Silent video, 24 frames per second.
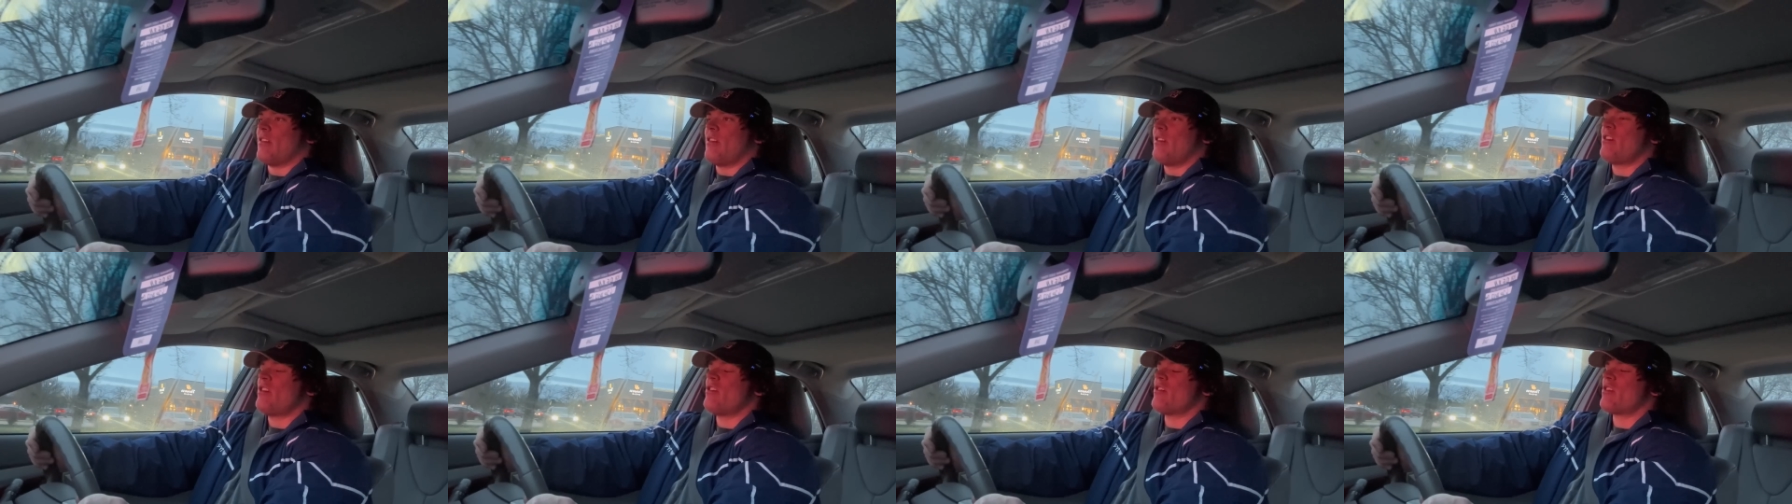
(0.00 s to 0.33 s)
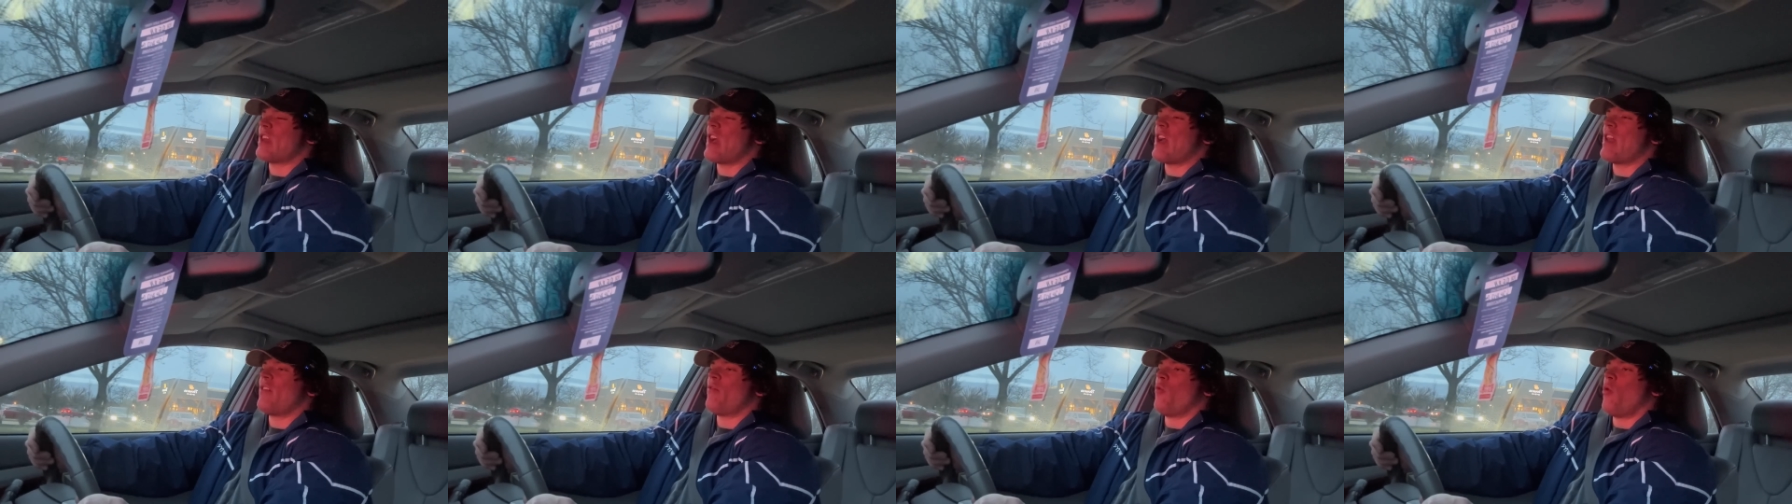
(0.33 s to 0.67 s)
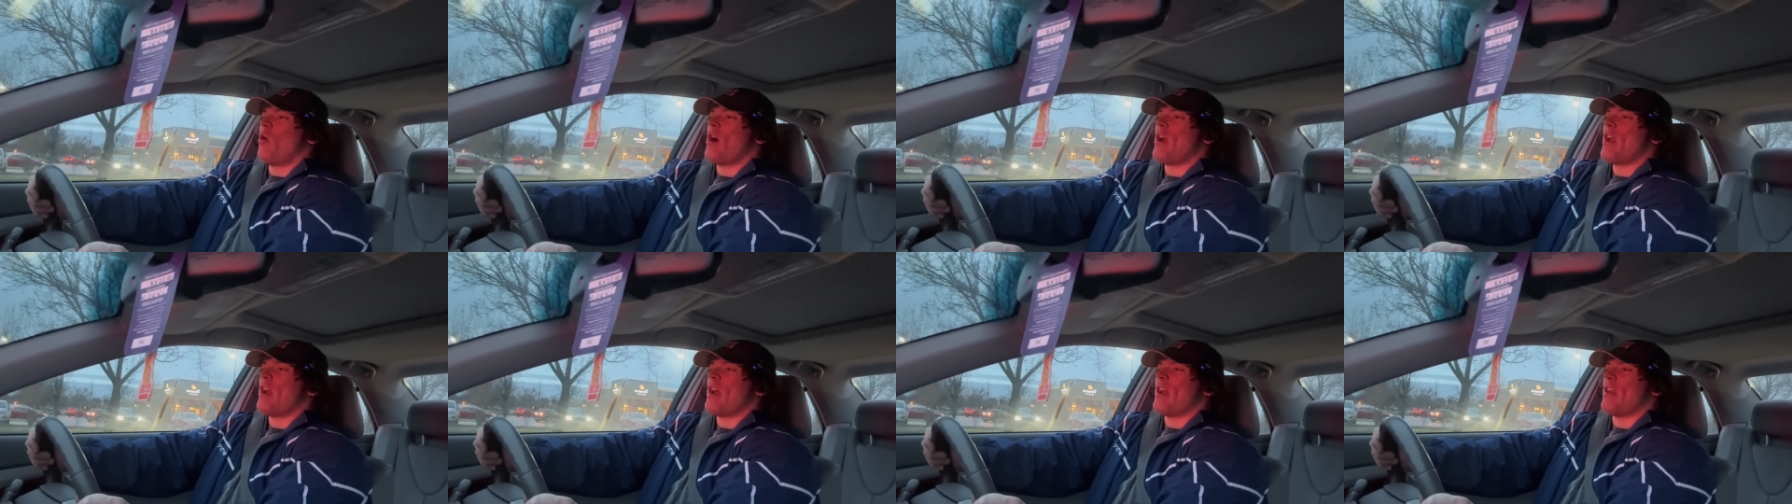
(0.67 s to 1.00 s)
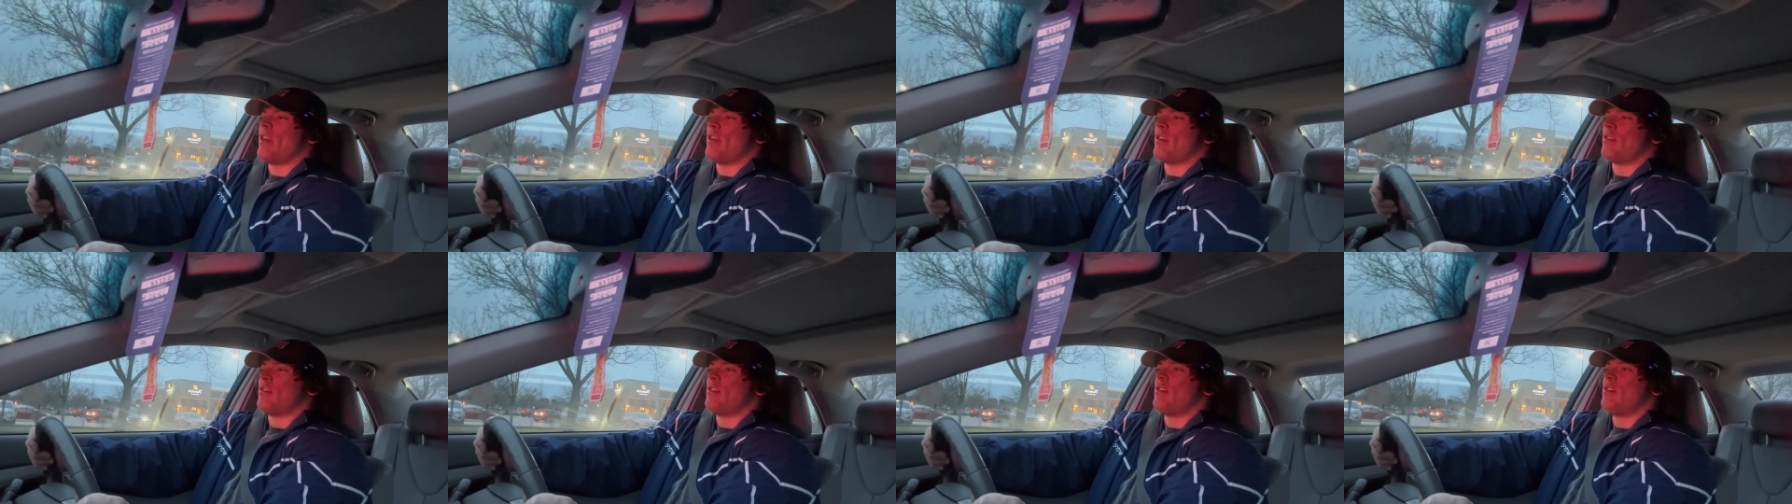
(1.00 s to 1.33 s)
this is kind of why
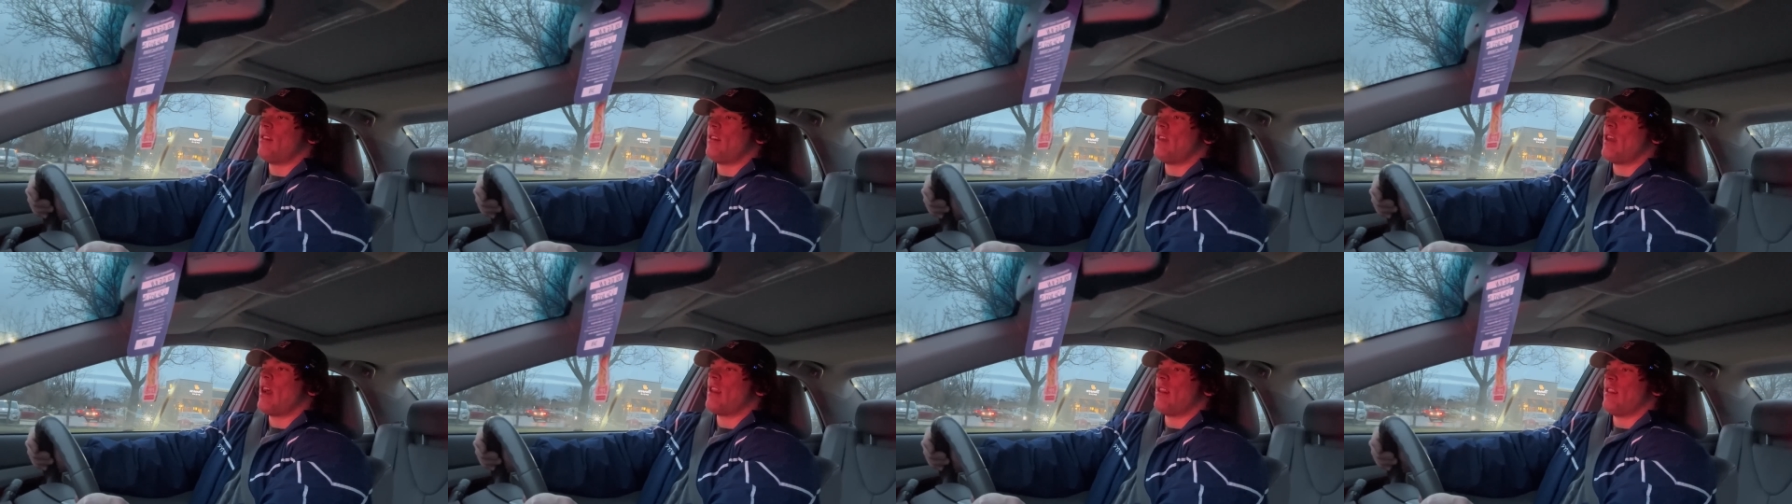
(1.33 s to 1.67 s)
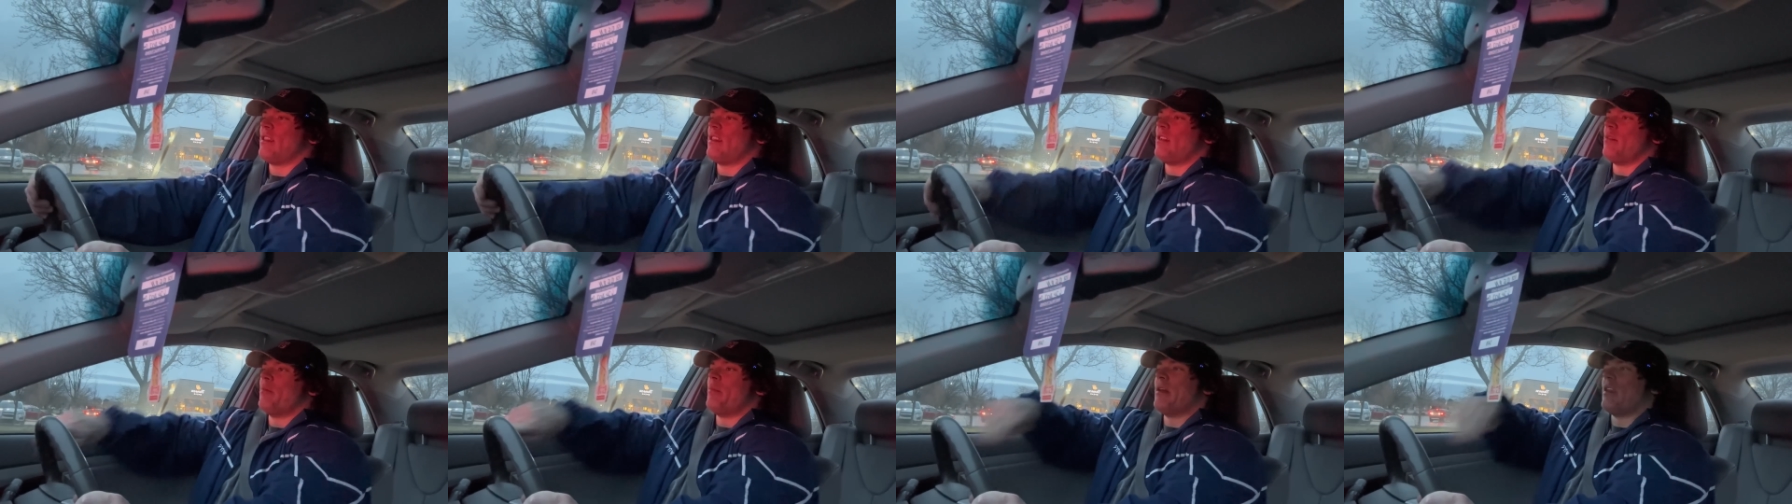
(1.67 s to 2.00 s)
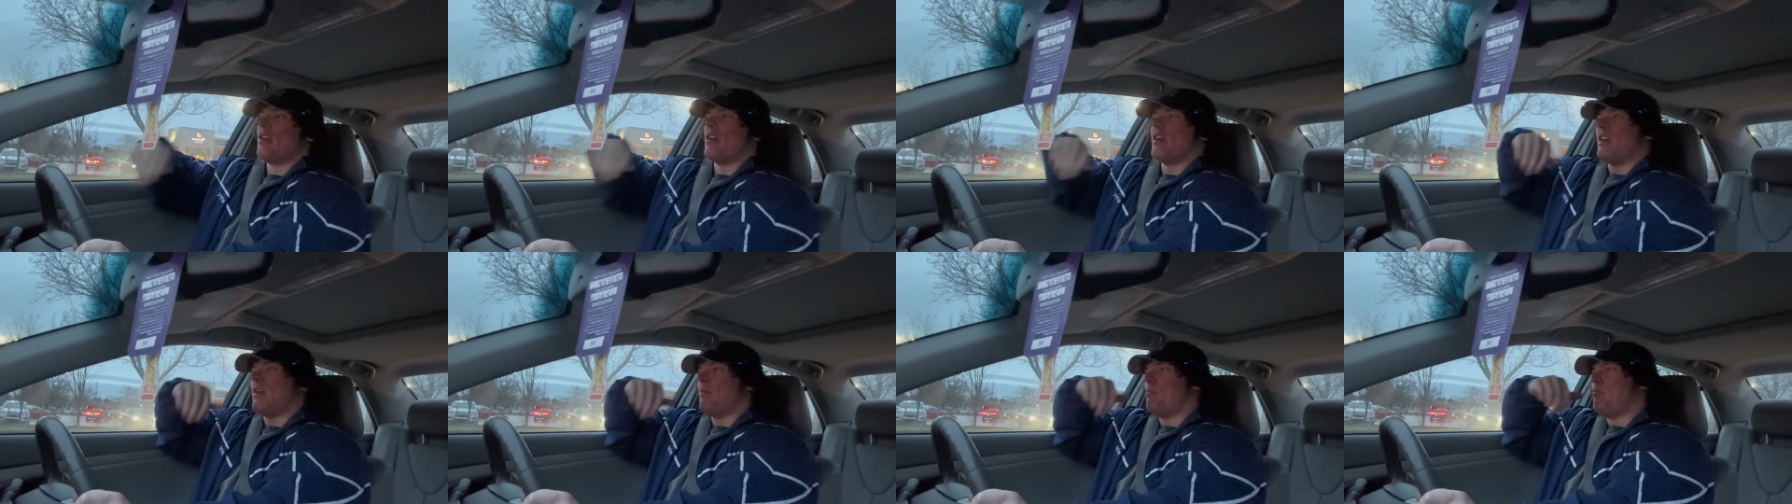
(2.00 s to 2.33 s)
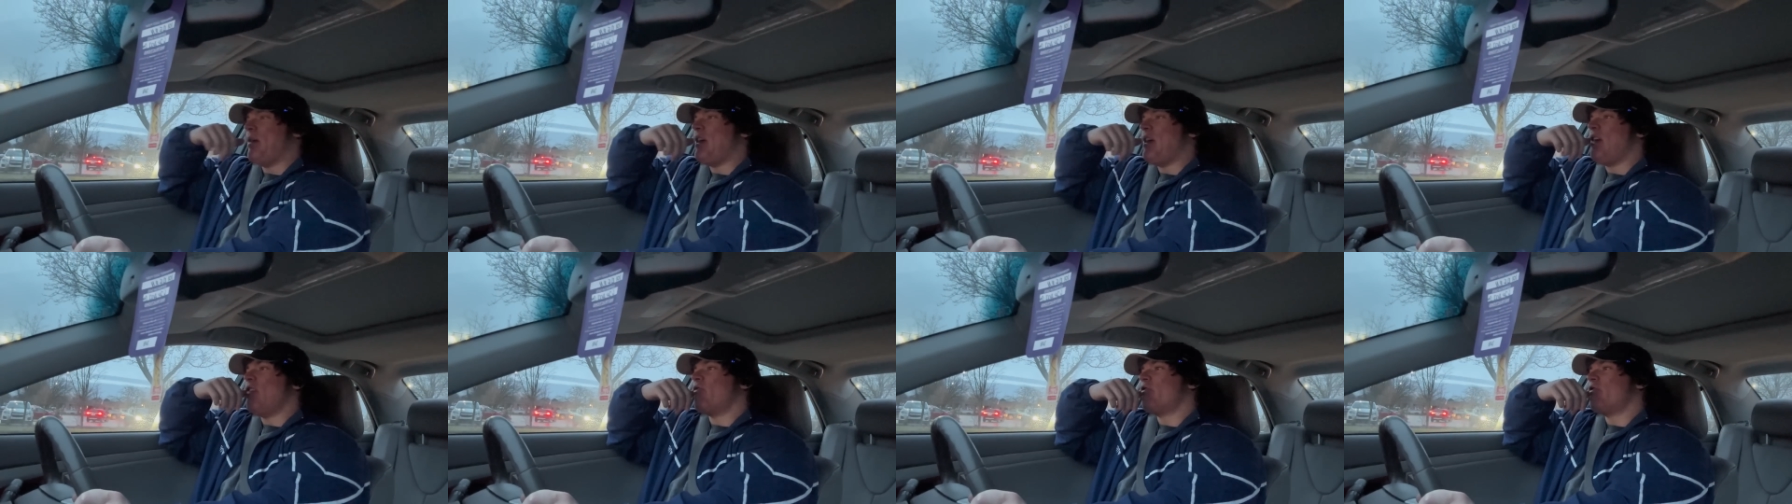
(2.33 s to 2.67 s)
I got a little bit of
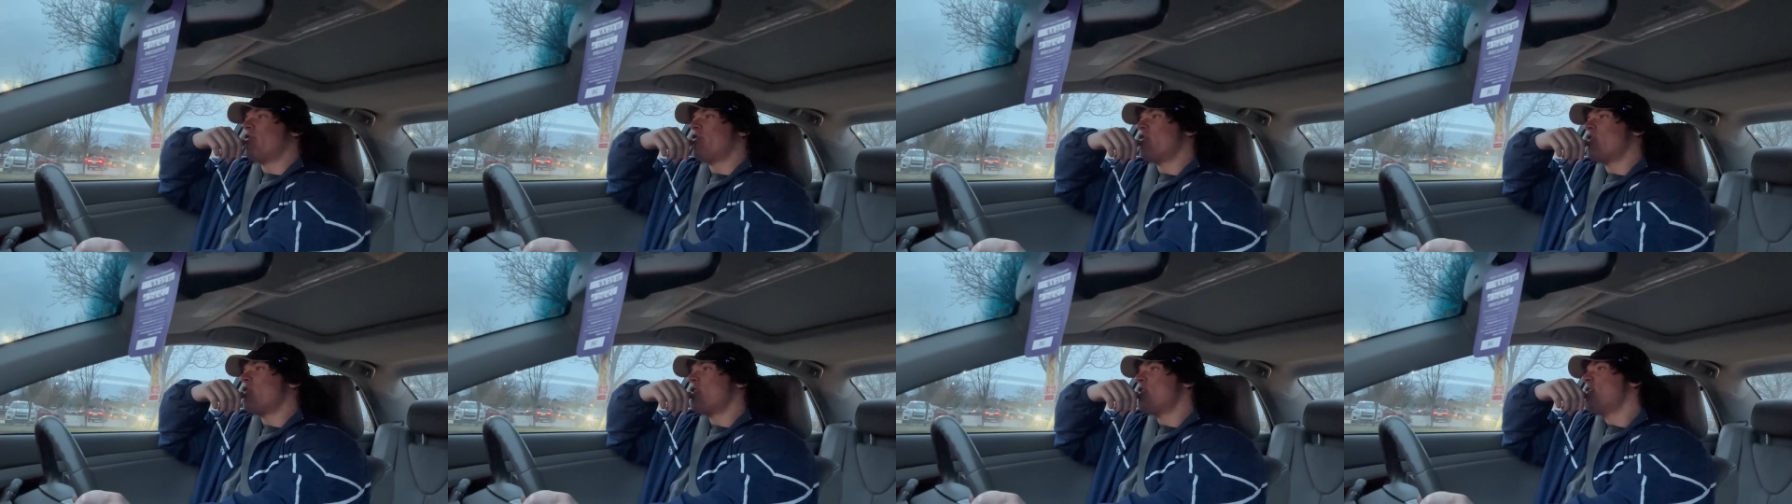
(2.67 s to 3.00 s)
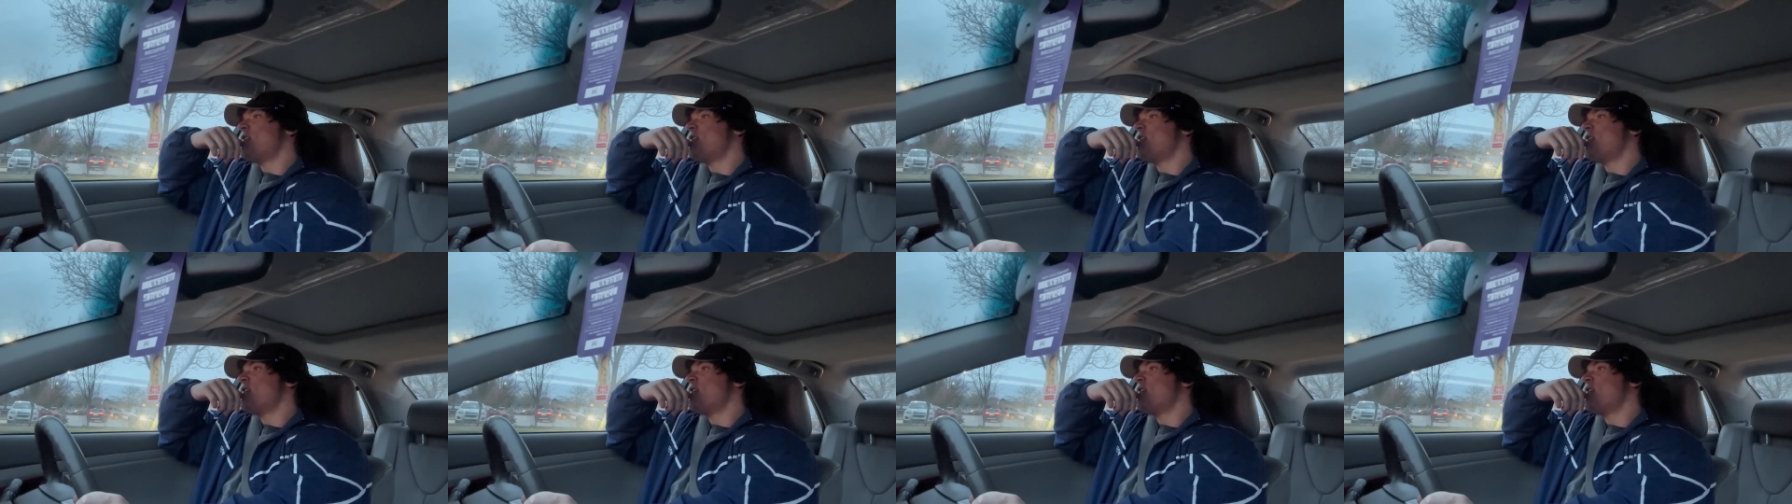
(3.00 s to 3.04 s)
beef,